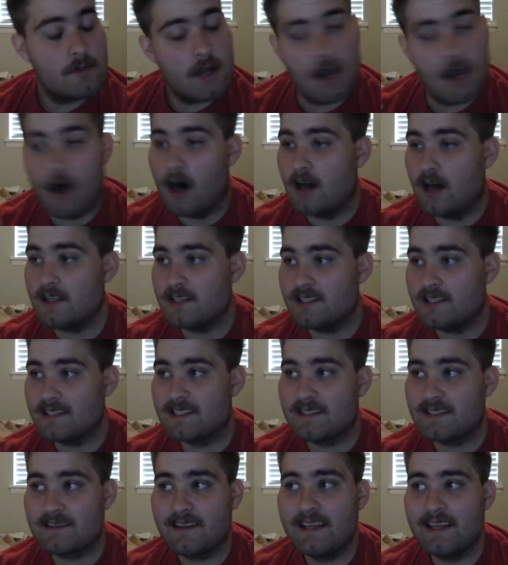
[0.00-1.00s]

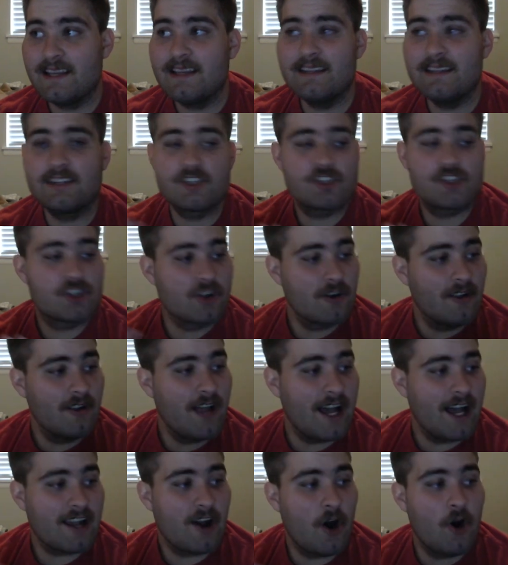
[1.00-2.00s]
honestly, the
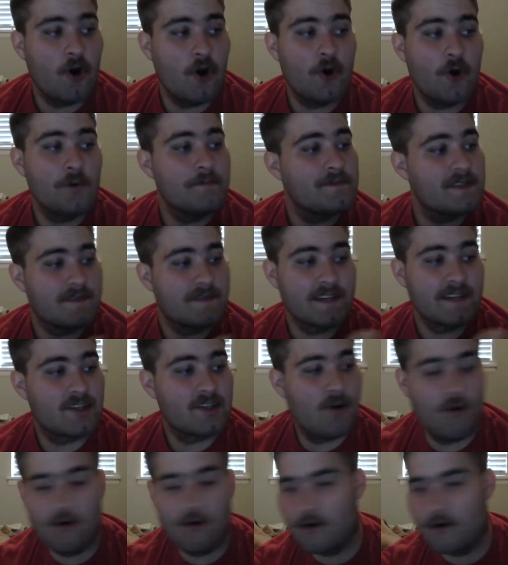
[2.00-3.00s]
Sherlock Holmes
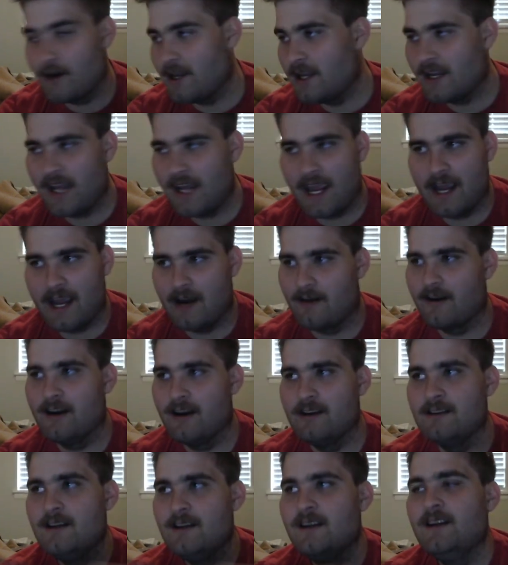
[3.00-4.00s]
Victorian
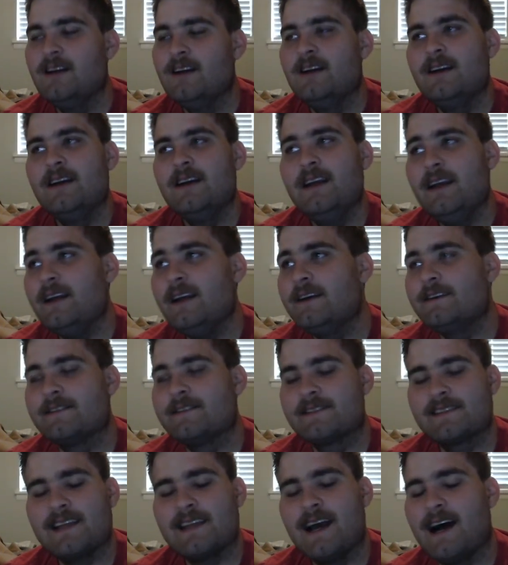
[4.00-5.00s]
era
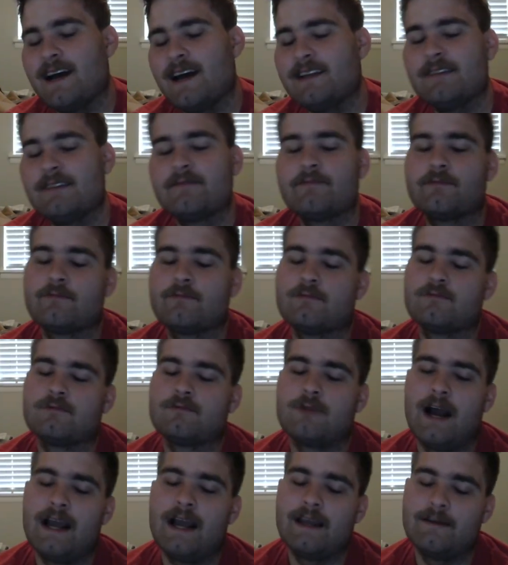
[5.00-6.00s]
is kind of
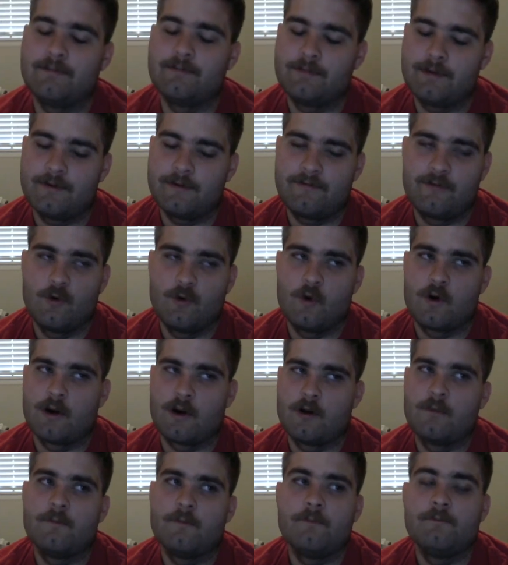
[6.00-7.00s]
ripe
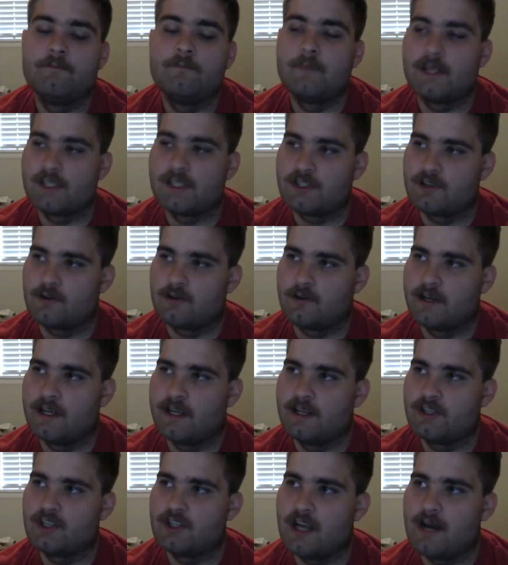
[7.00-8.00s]
for
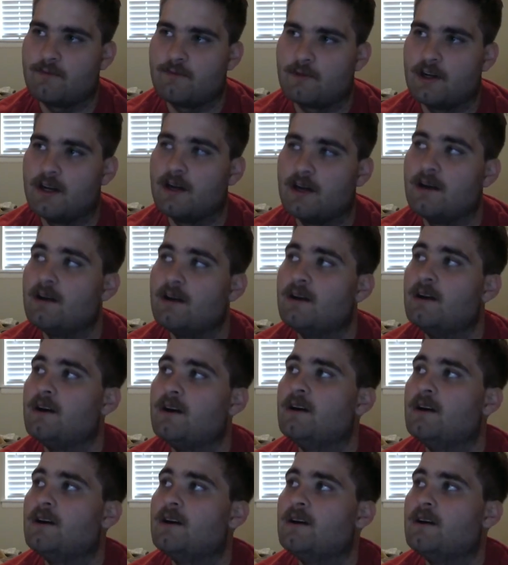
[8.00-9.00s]
mystery genre
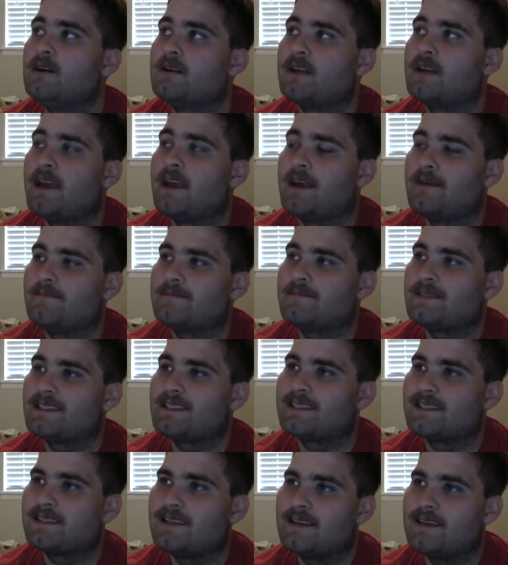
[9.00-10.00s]

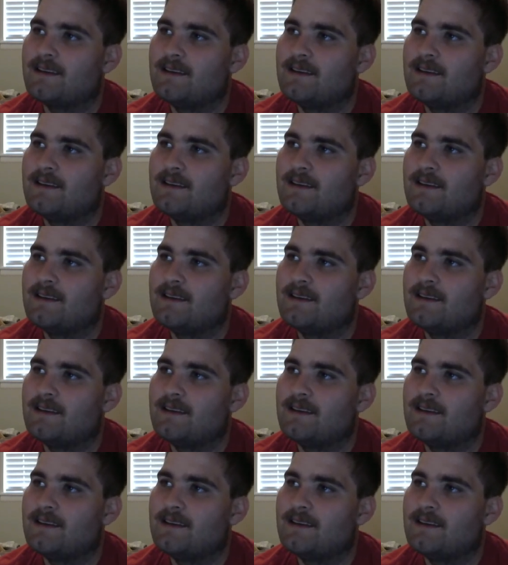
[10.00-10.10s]
games.